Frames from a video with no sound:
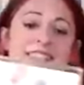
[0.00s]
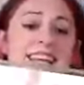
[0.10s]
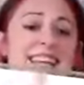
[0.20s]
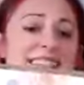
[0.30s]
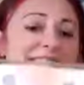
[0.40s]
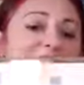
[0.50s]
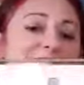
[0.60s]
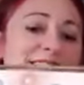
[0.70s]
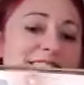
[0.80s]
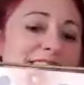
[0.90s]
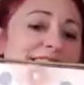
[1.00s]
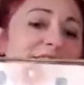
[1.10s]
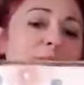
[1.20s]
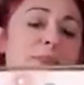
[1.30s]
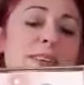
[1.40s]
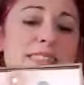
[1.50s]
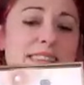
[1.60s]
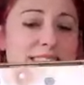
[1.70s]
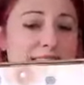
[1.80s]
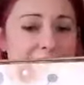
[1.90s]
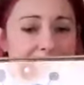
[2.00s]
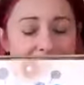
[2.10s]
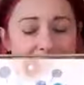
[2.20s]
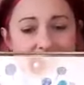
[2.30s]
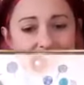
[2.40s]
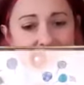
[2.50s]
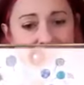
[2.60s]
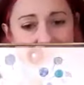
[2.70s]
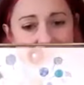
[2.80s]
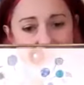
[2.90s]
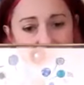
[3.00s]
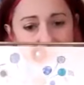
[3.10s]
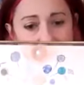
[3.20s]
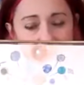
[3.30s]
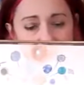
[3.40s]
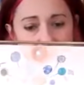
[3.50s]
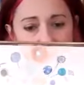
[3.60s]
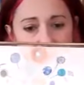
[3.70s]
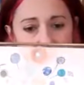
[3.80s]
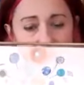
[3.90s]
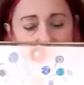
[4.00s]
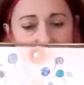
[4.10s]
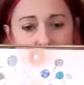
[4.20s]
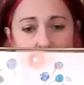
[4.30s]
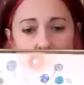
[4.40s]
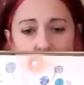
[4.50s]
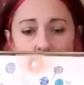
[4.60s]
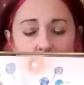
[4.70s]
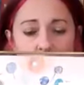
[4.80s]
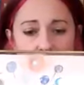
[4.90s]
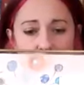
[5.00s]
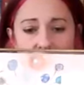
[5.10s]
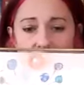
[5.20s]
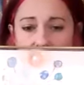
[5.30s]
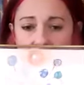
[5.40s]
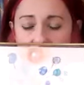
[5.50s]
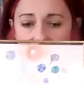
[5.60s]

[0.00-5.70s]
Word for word: Janie, I didn't know I was going to do this, but this is um, a, a soul image, if you